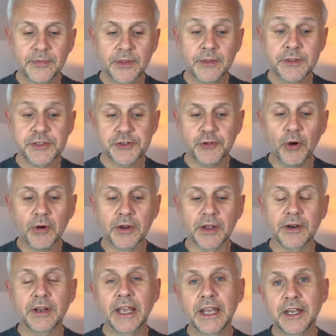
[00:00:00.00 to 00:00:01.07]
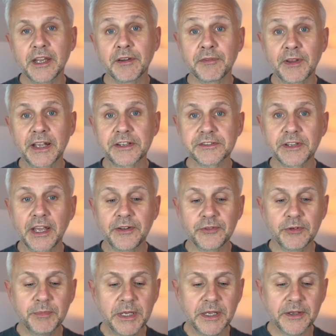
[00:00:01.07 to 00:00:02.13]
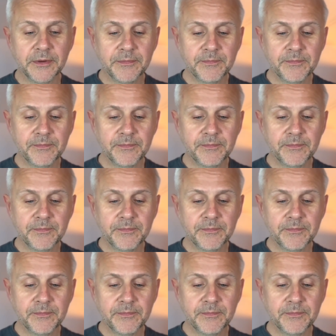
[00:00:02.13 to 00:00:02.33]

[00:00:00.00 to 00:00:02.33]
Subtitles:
the stronger any effects tend to be.